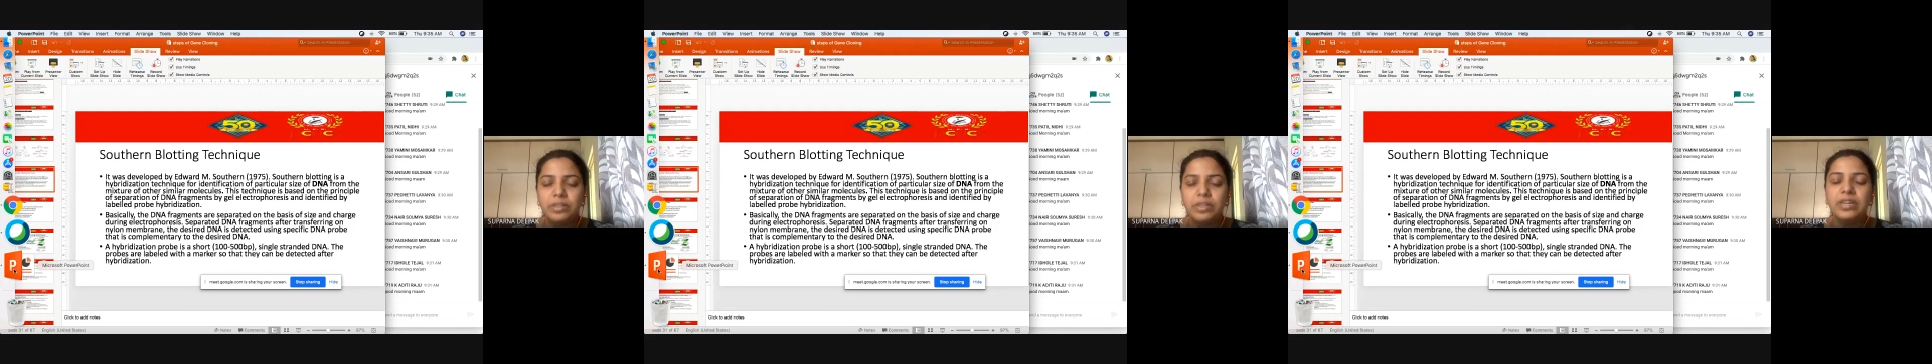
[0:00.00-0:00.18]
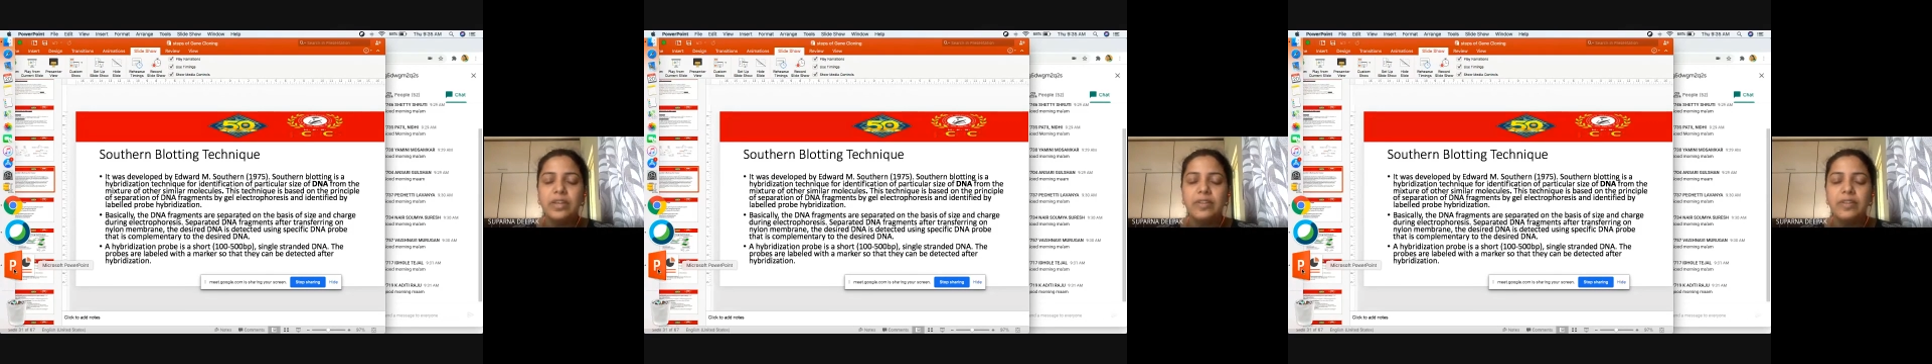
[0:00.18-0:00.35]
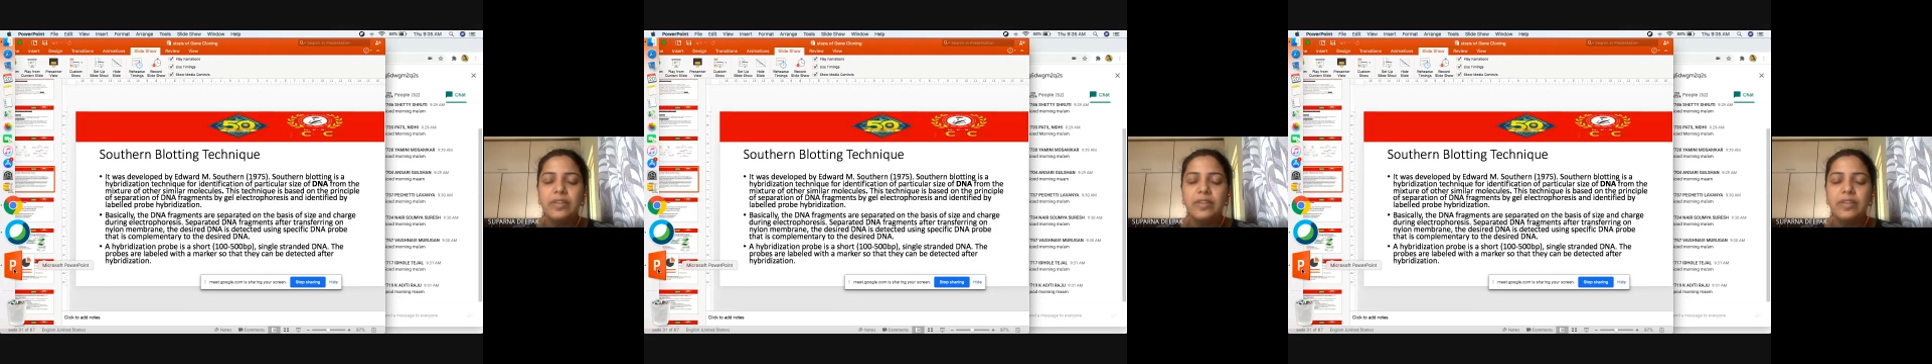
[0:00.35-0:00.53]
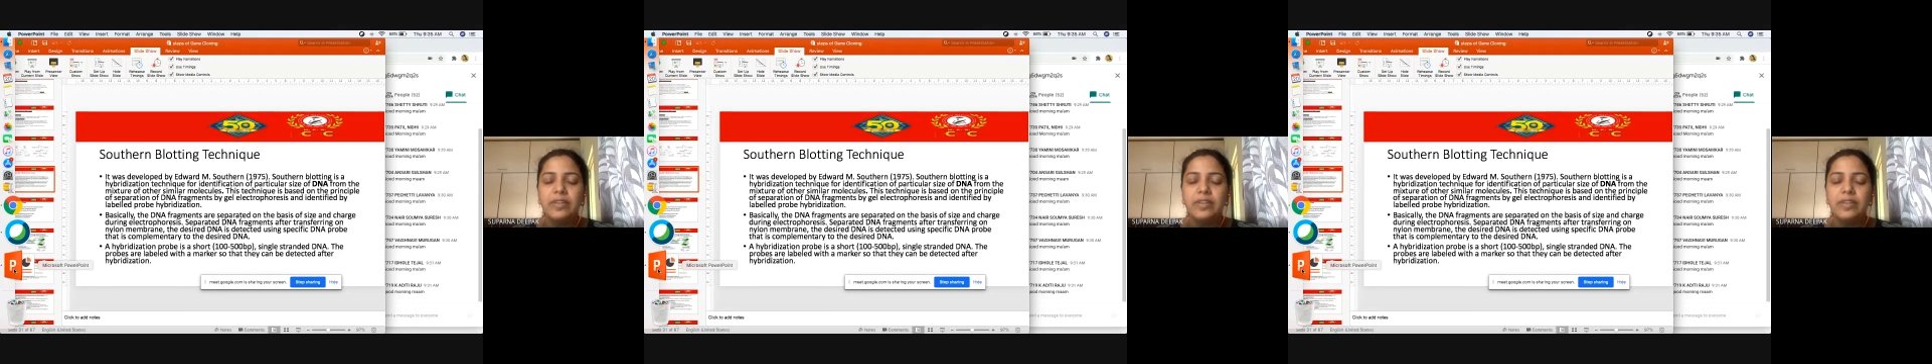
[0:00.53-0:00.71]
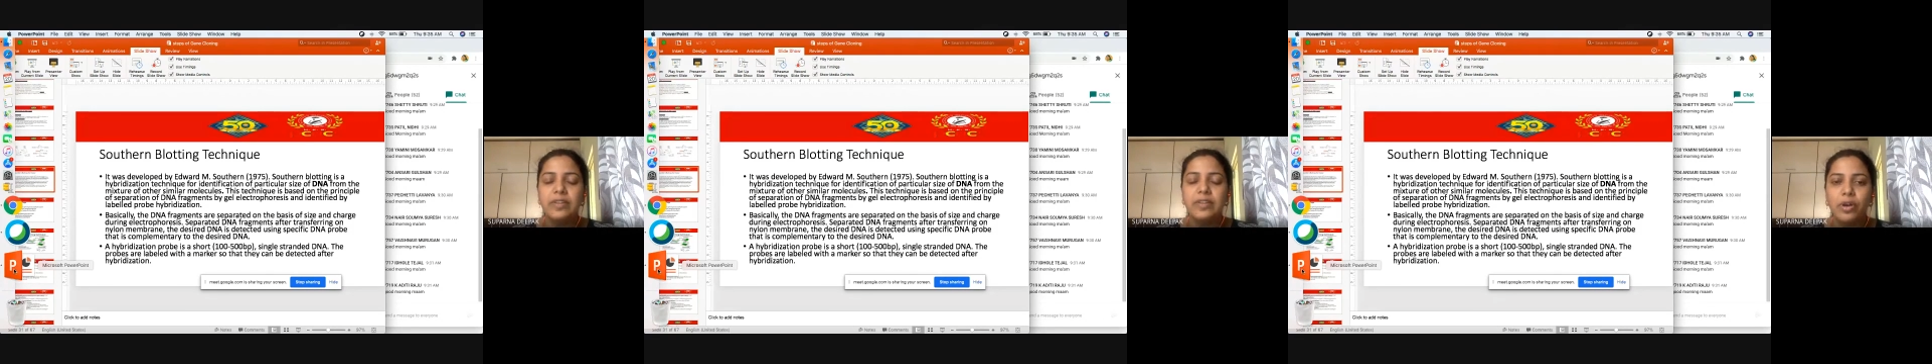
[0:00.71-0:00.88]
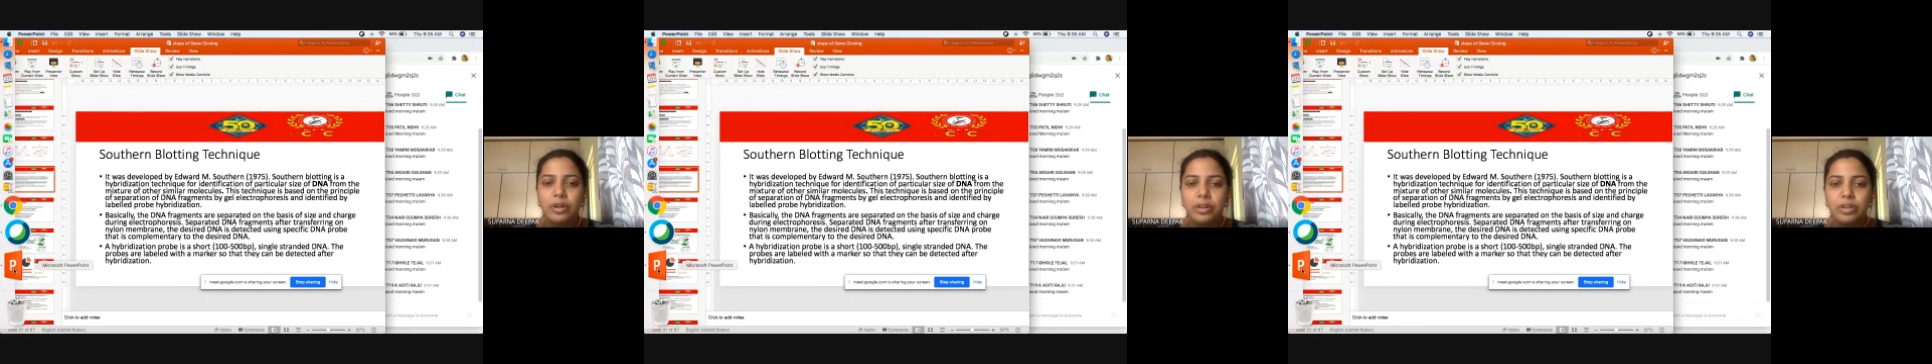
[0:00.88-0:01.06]
developer
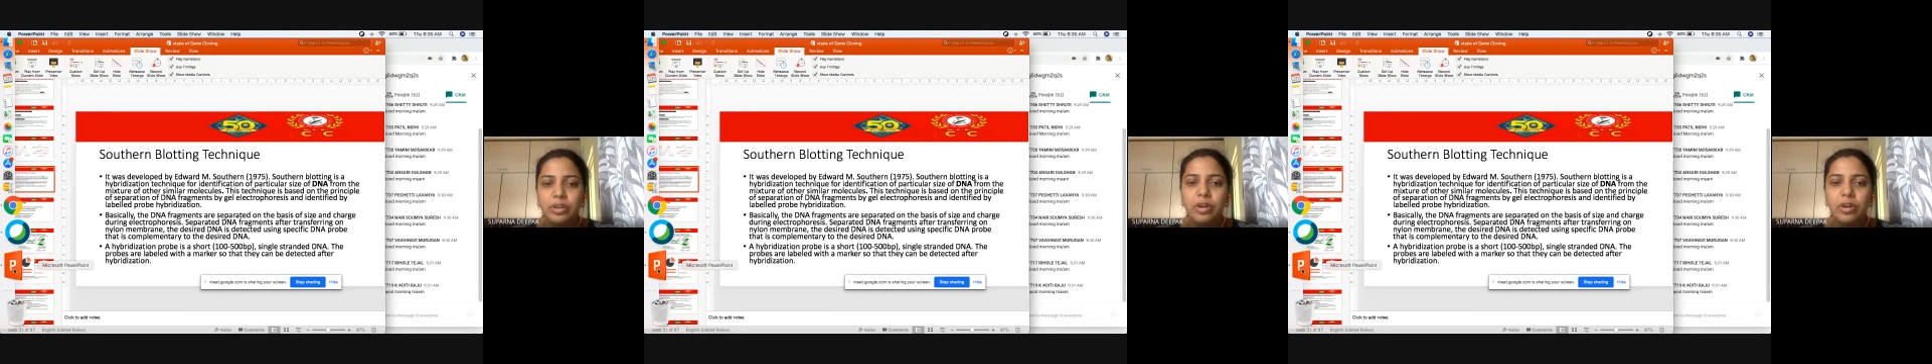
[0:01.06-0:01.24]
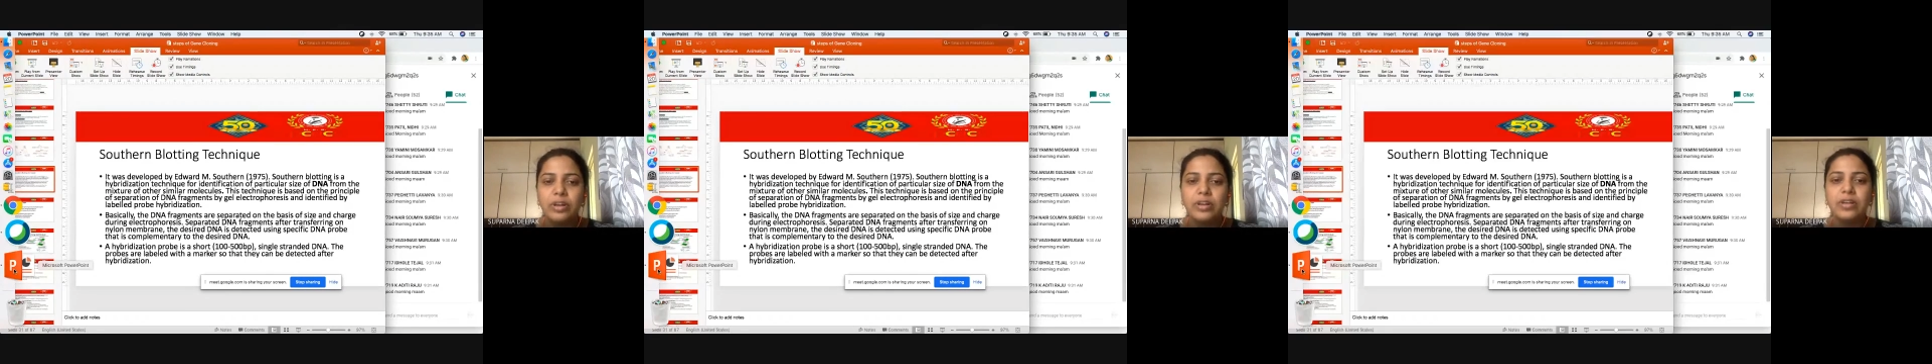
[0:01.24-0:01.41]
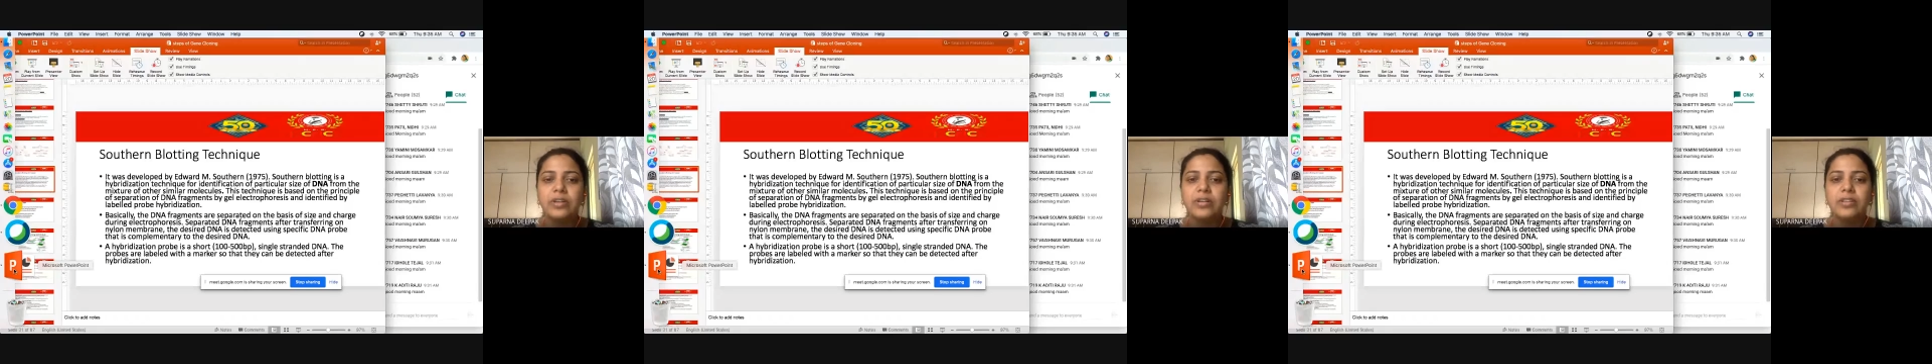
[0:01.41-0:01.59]
or your